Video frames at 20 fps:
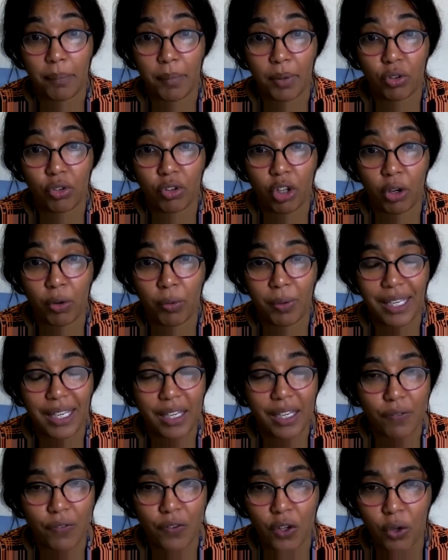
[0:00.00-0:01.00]
So
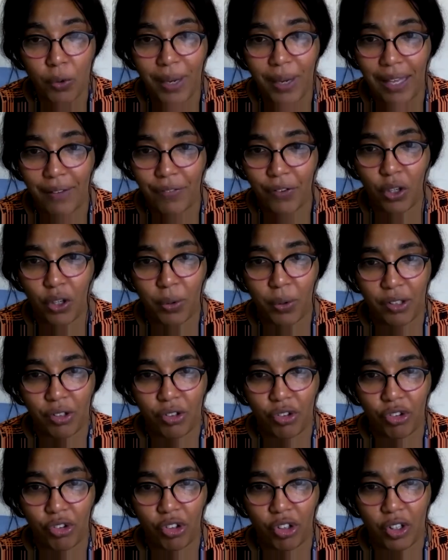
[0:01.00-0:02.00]
if you have a
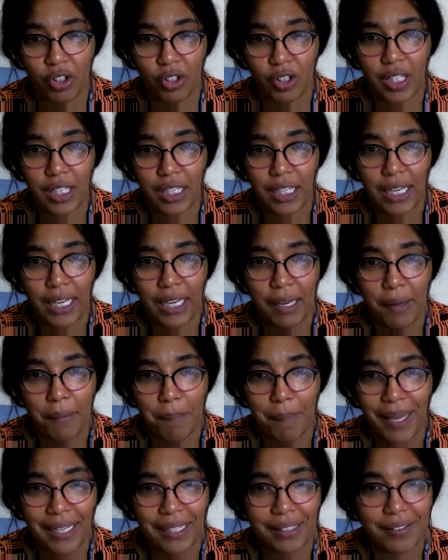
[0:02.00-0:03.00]
question, it
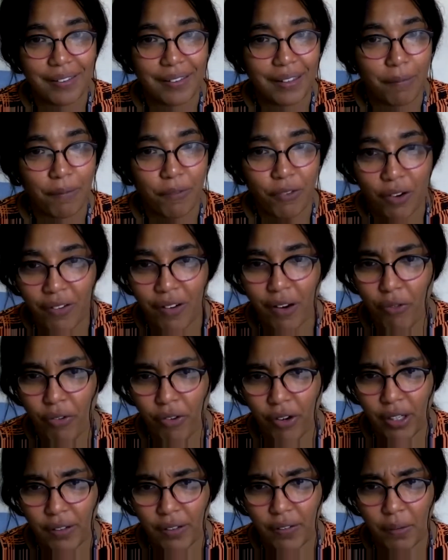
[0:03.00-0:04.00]
may seem very,
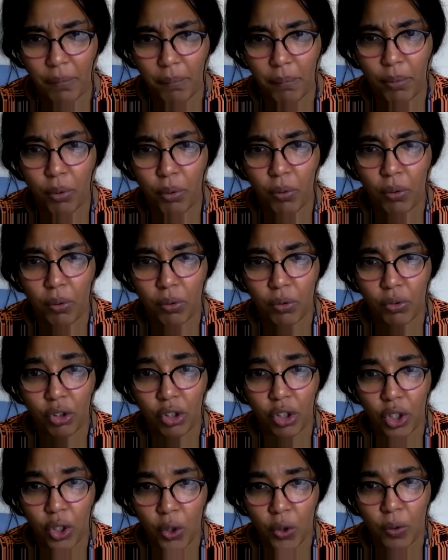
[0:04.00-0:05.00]
very simple
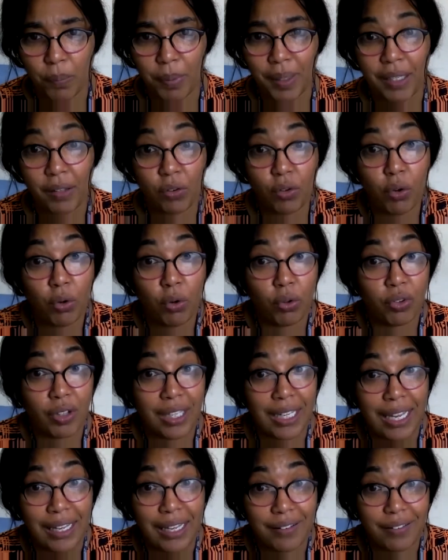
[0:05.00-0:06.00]
to you, but it's
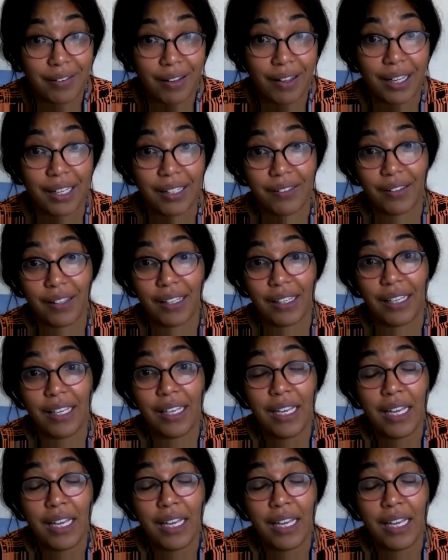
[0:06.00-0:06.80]
causing anxiety.